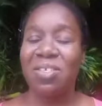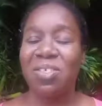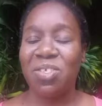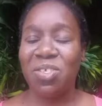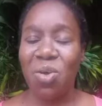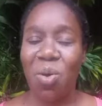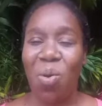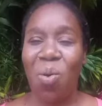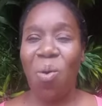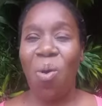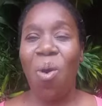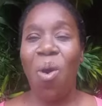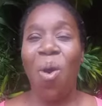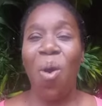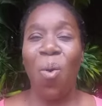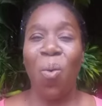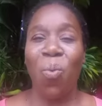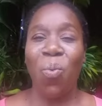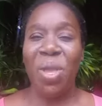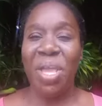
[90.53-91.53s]
so
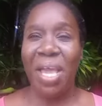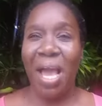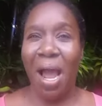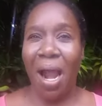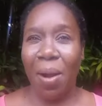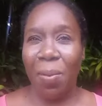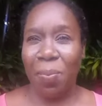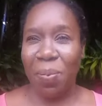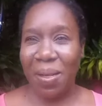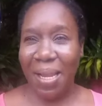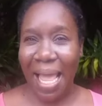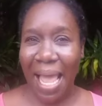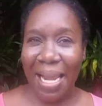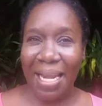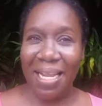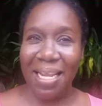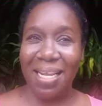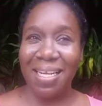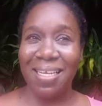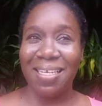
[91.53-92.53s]
we are
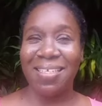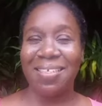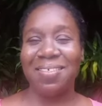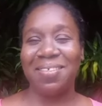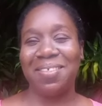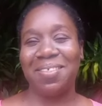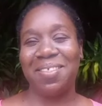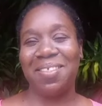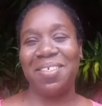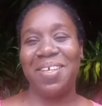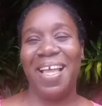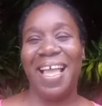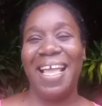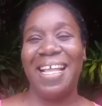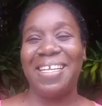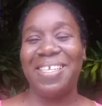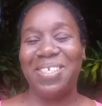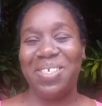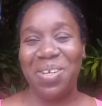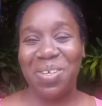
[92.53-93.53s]
planning
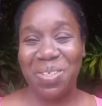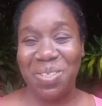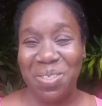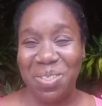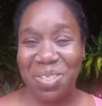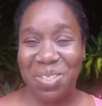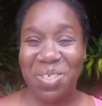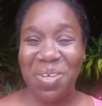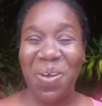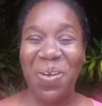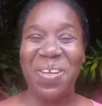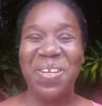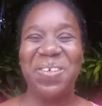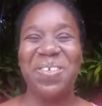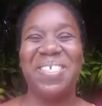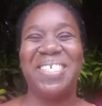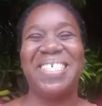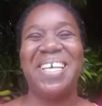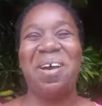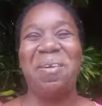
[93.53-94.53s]
to show
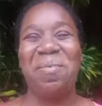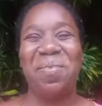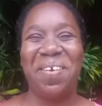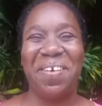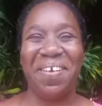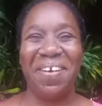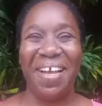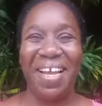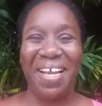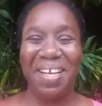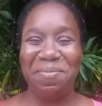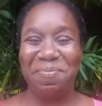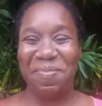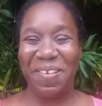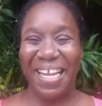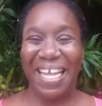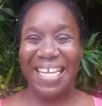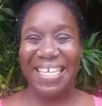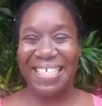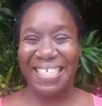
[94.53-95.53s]
you some great
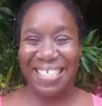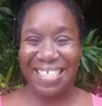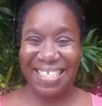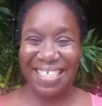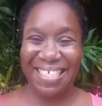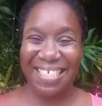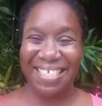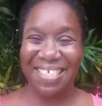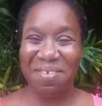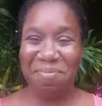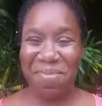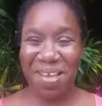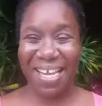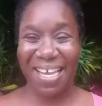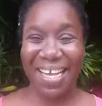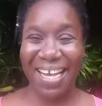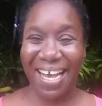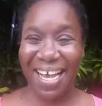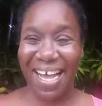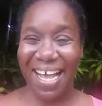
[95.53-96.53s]
places in
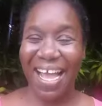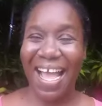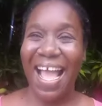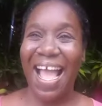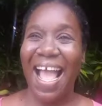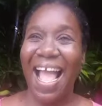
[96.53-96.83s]
Jamaica.